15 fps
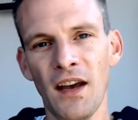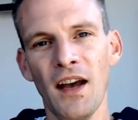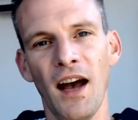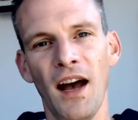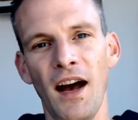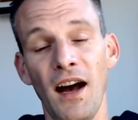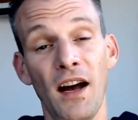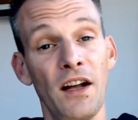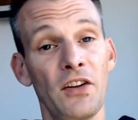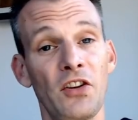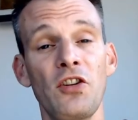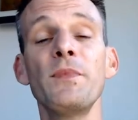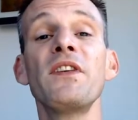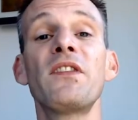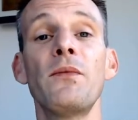Uh, it
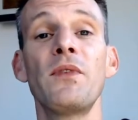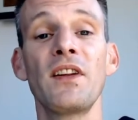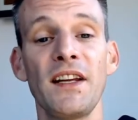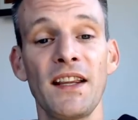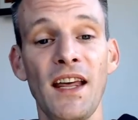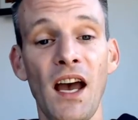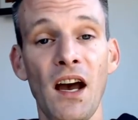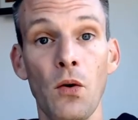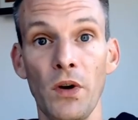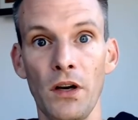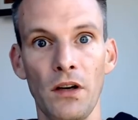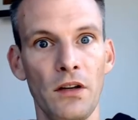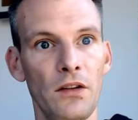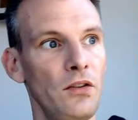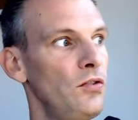could be something like that
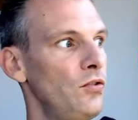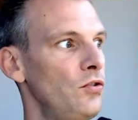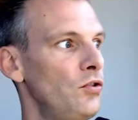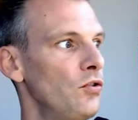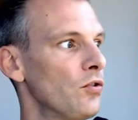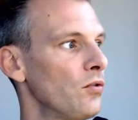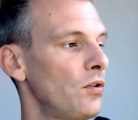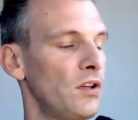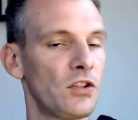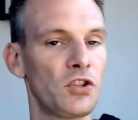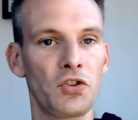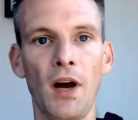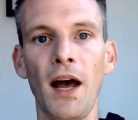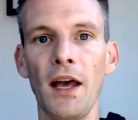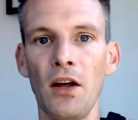where you're at a
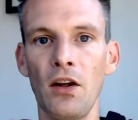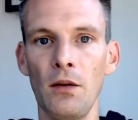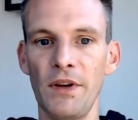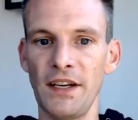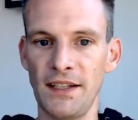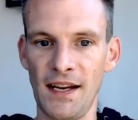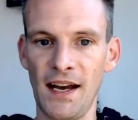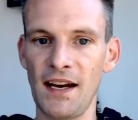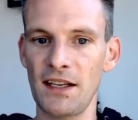trial but not